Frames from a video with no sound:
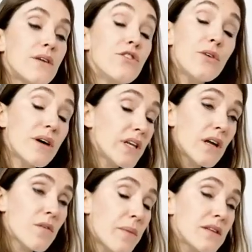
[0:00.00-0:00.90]
Now, do you have
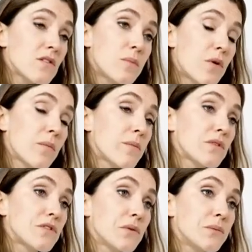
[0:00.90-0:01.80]
any other medical
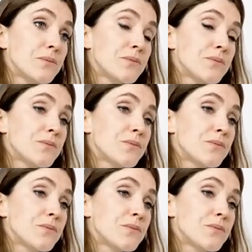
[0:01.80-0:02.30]
problems at all?